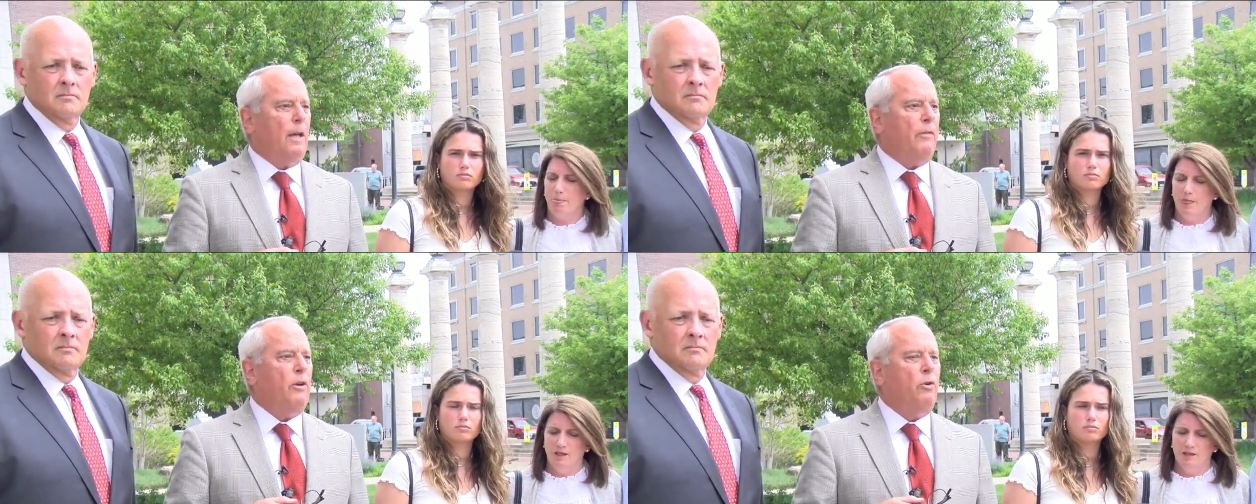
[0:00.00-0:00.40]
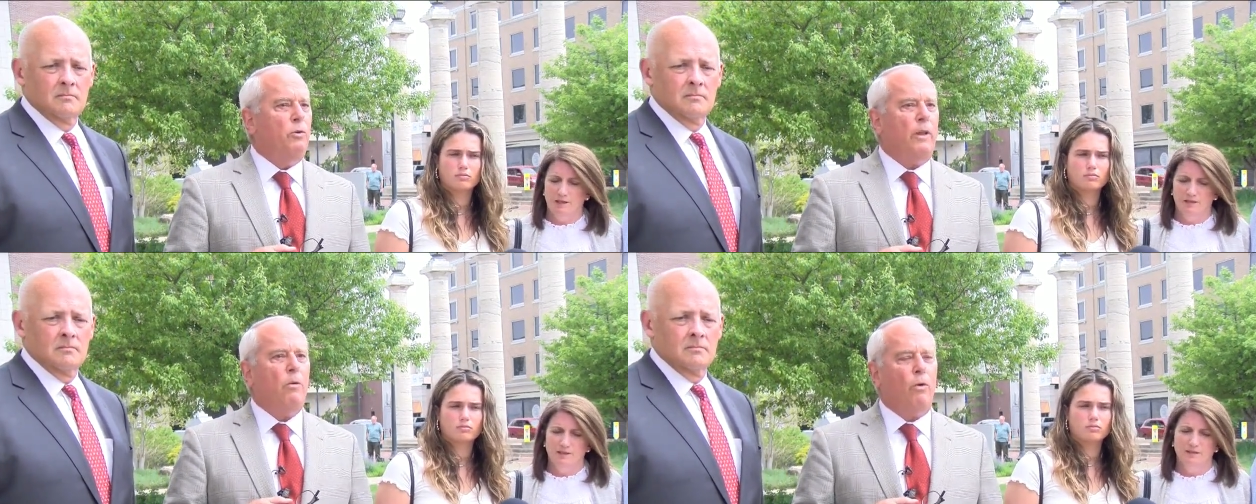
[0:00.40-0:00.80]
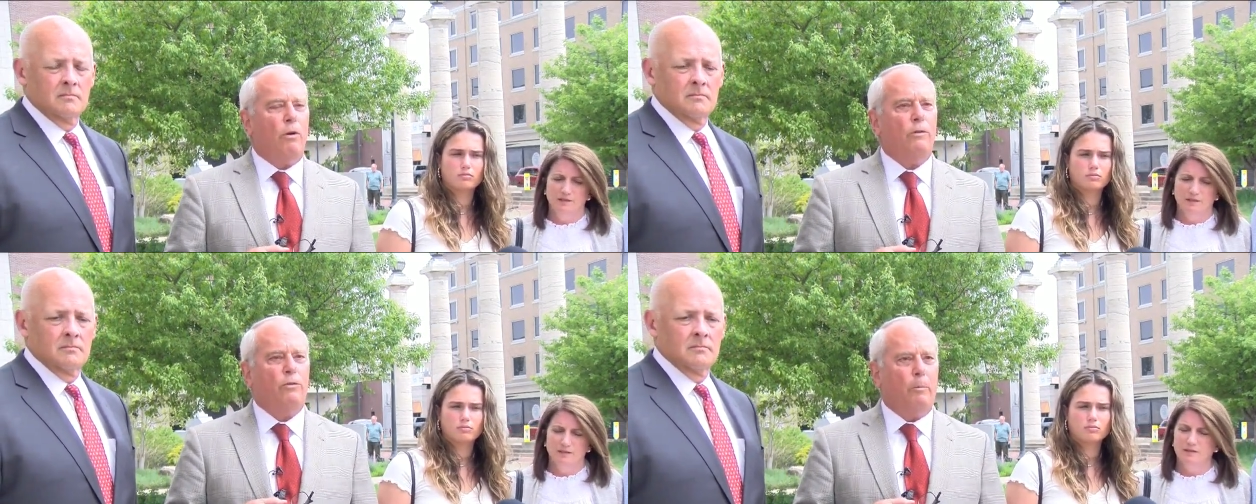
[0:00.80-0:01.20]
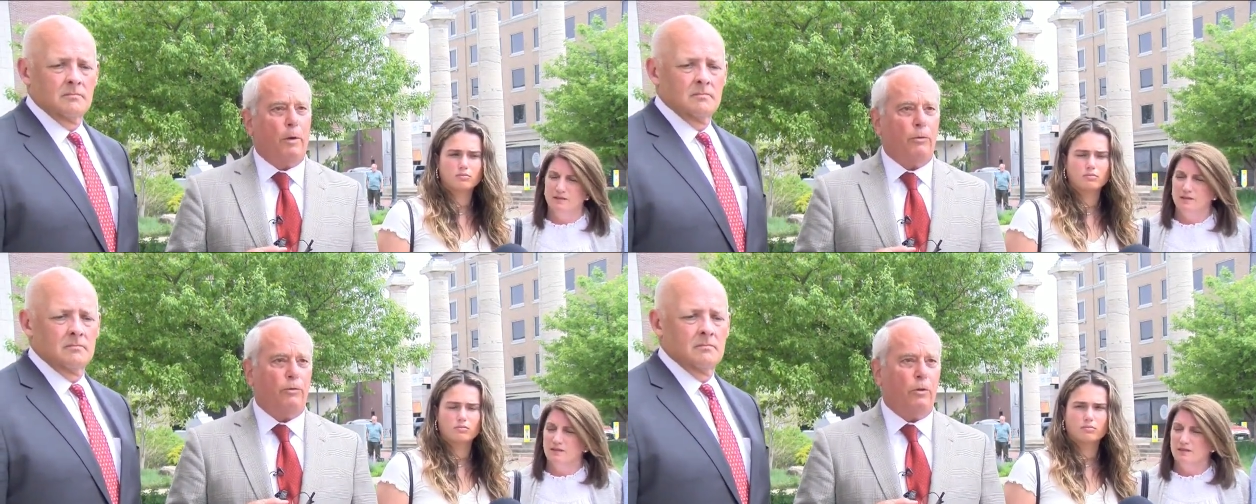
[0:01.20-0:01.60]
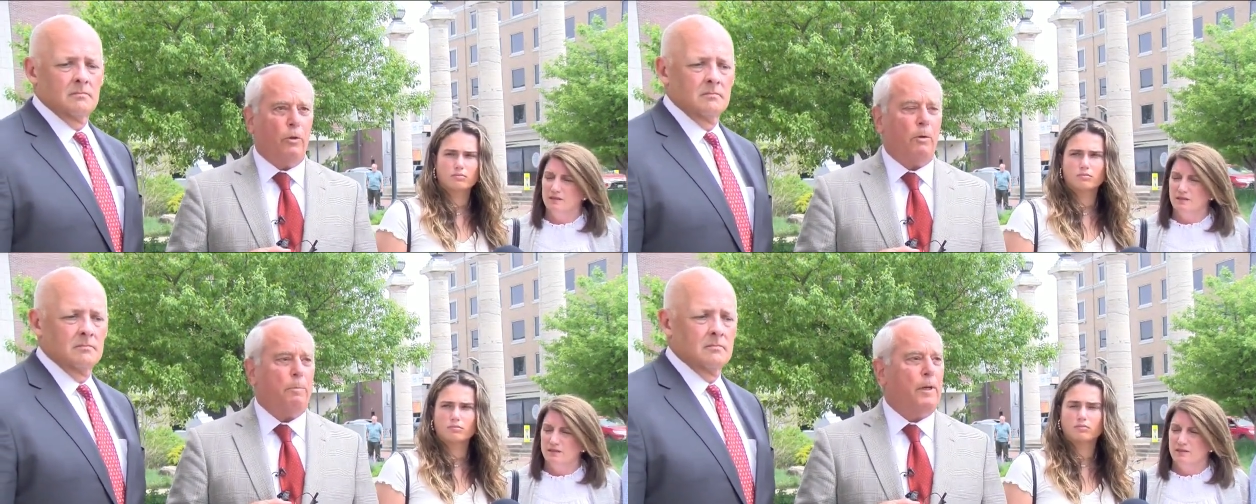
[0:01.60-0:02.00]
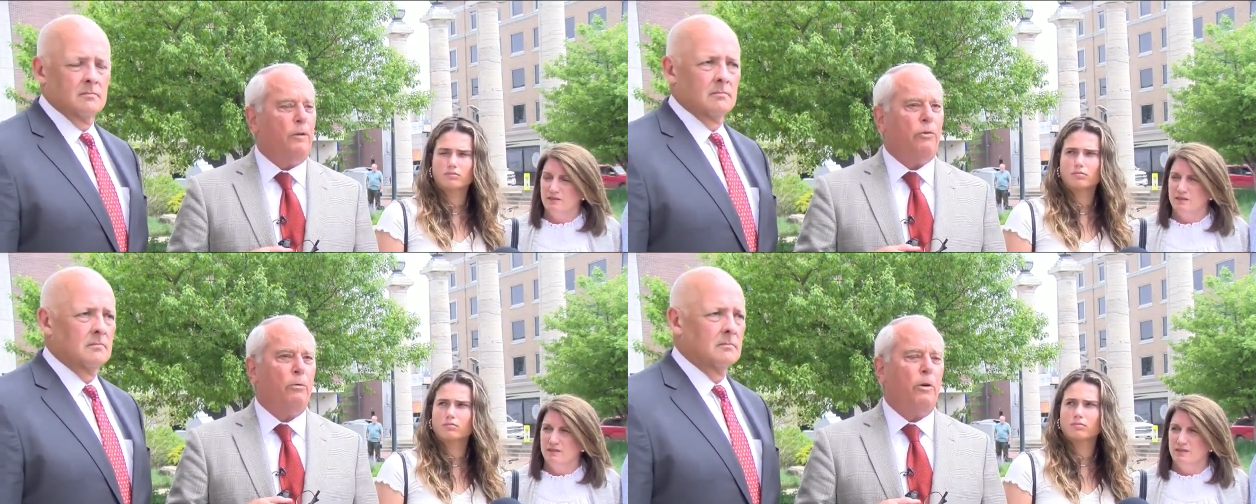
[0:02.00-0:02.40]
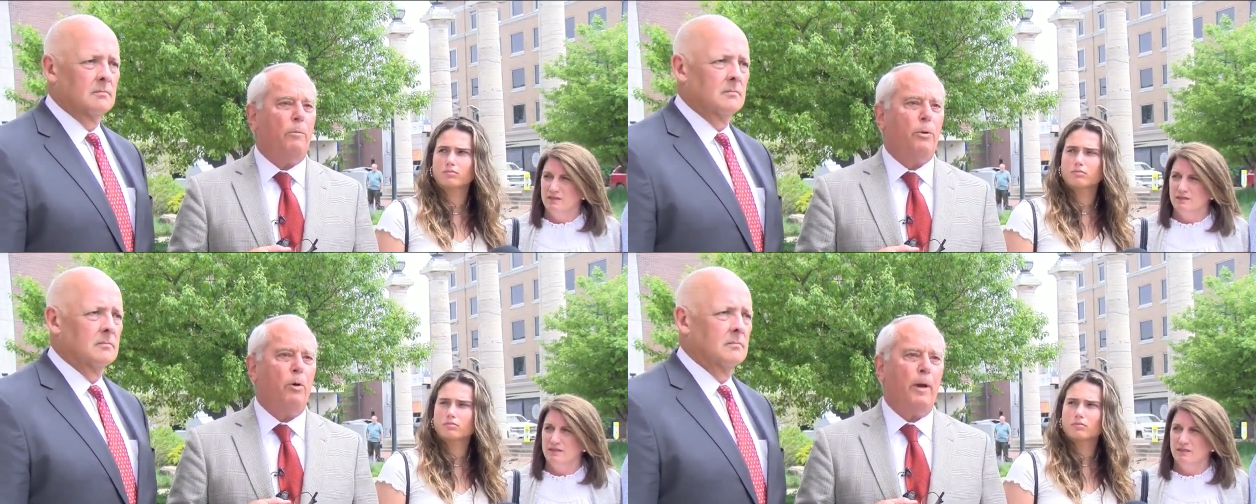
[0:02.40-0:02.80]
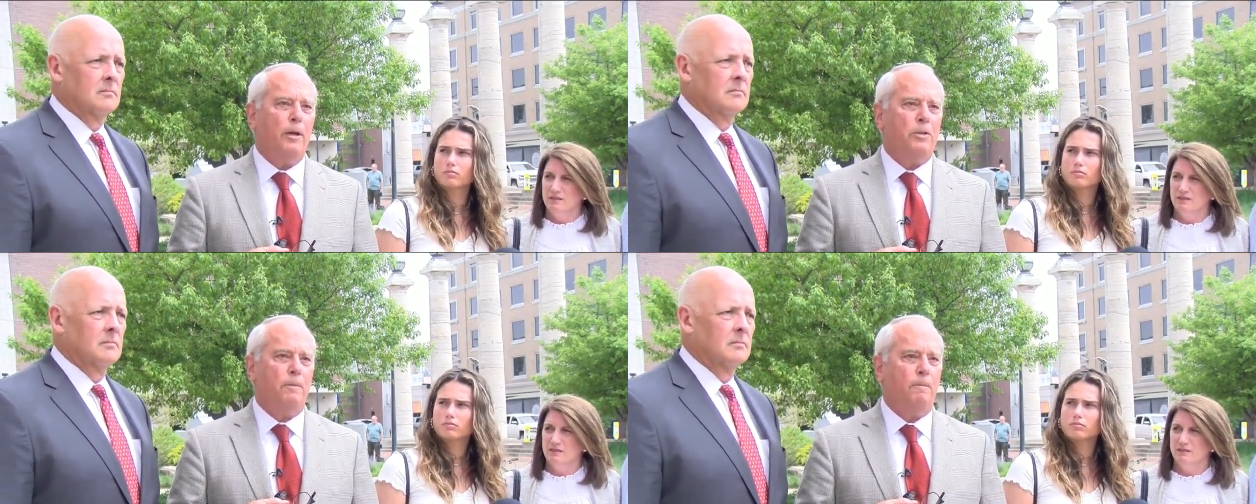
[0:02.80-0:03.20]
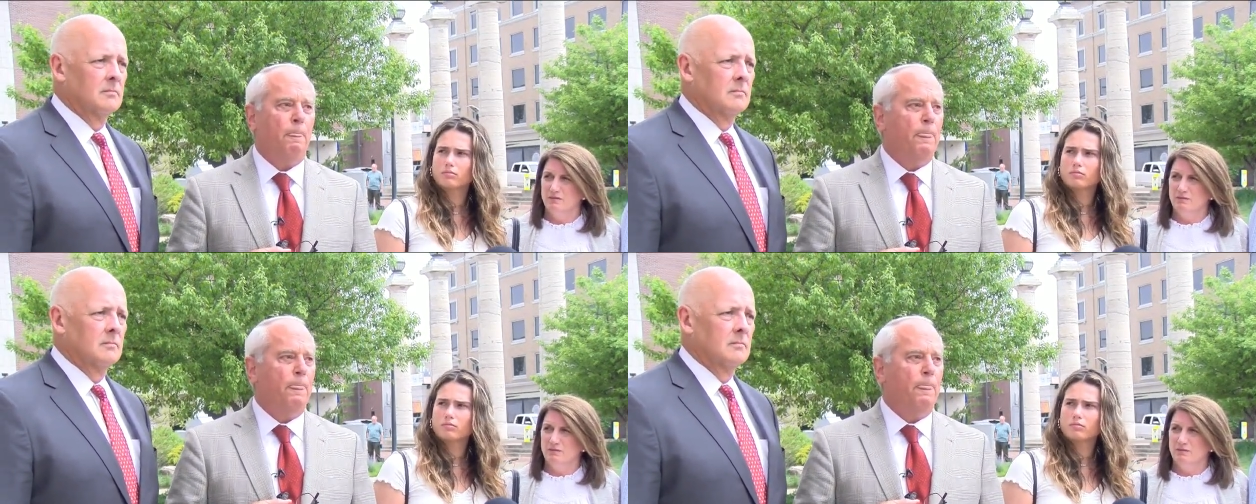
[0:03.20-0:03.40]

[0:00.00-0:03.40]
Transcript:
Speaker 1: They knew they weren't supposed to do it because they were on probation.